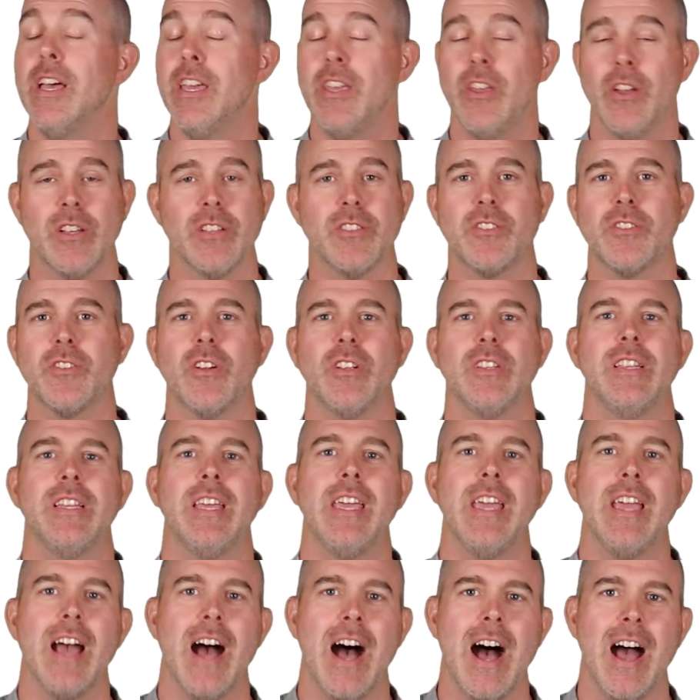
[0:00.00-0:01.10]
You can
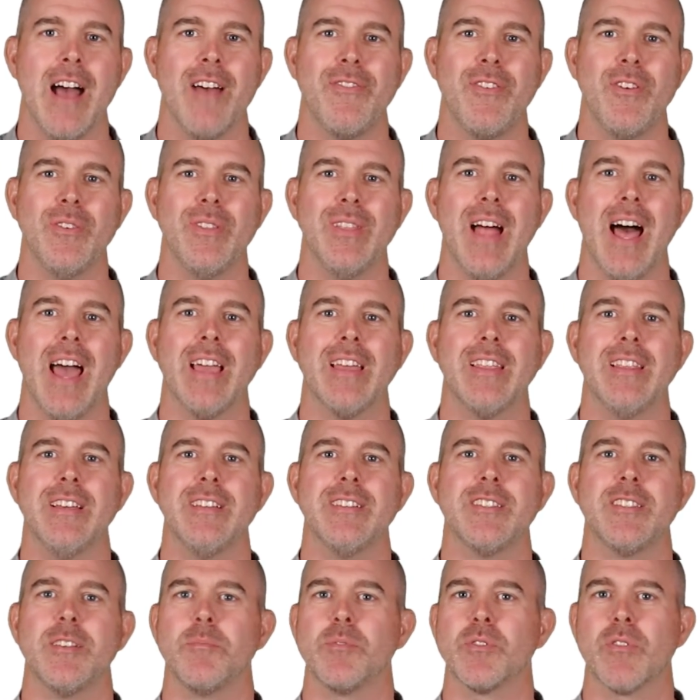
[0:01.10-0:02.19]
certainly, uh, if you like
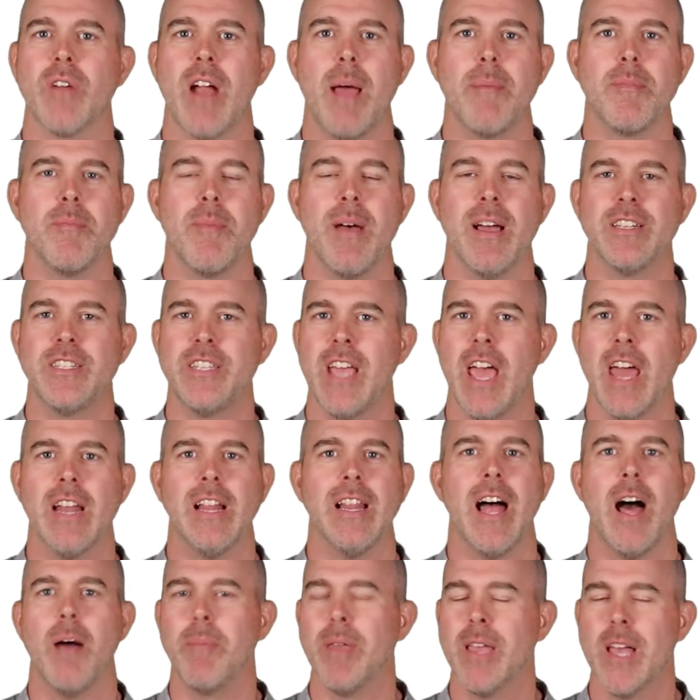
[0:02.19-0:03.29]
this, subscribe to my
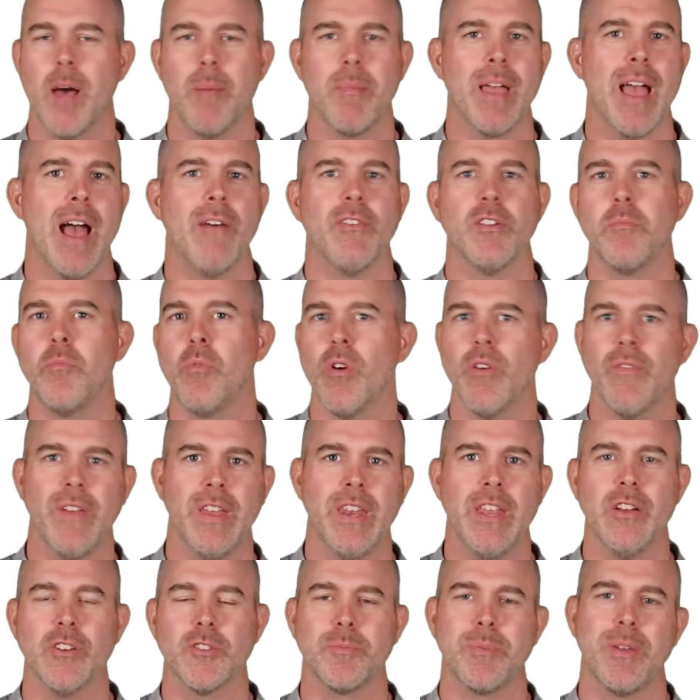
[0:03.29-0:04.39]
channel. I'll be coming out with more
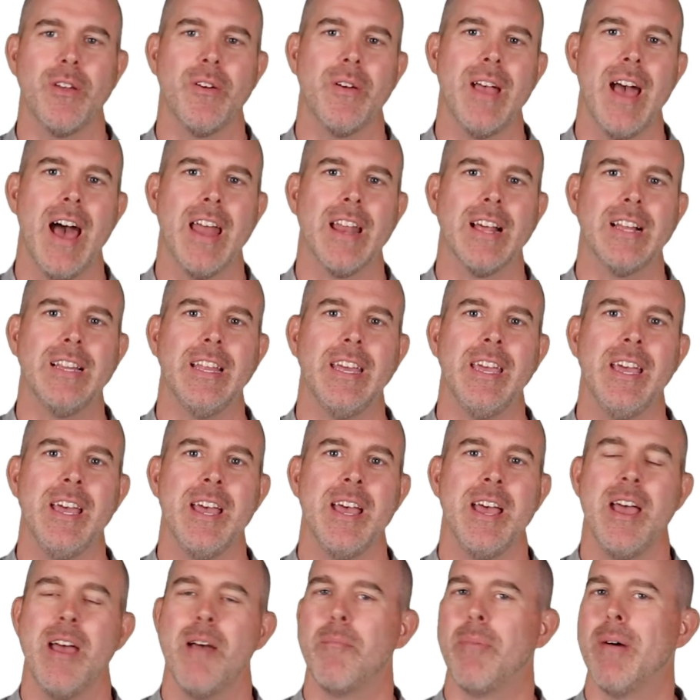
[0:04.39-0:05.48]
videos periodically,
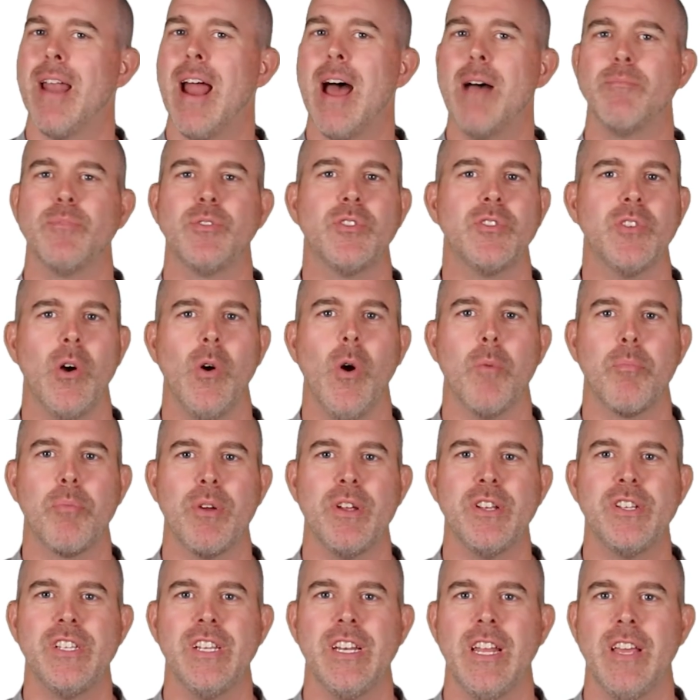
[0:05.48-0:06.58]
but I'm so
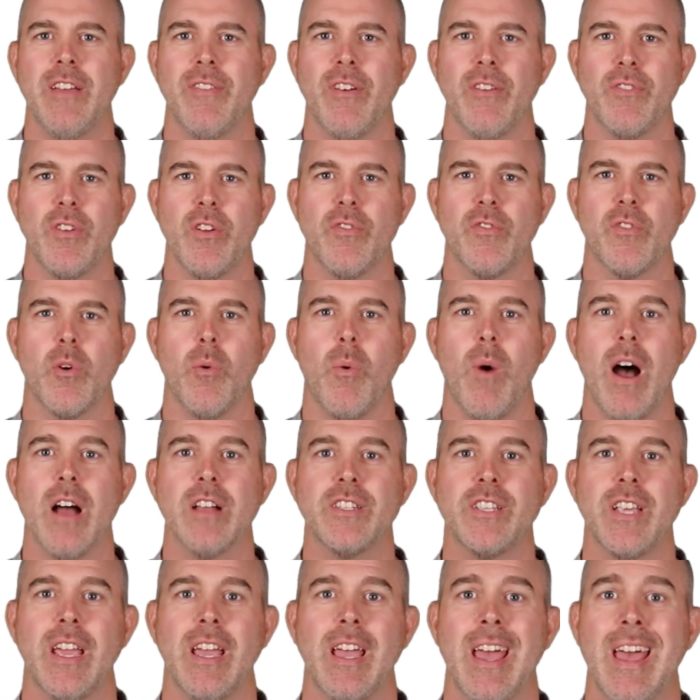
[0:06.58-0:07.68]
appreciative of you for
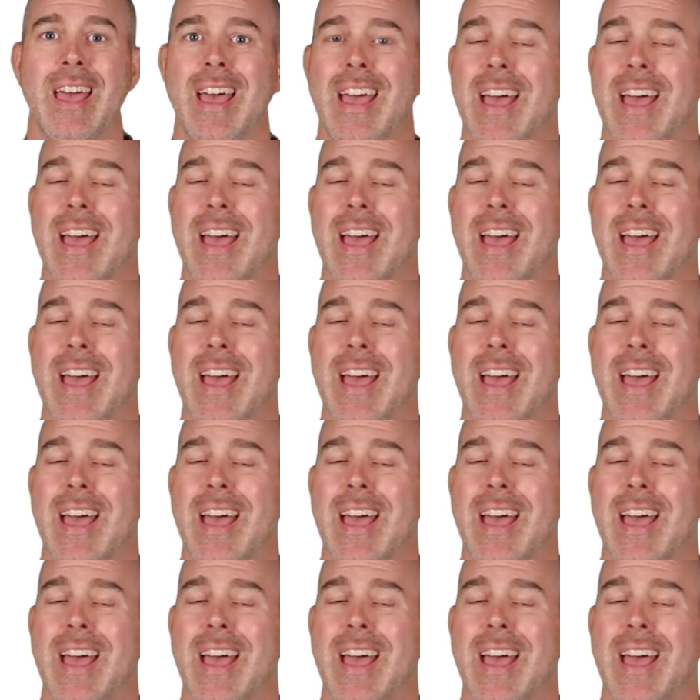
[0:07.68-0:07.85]
watching.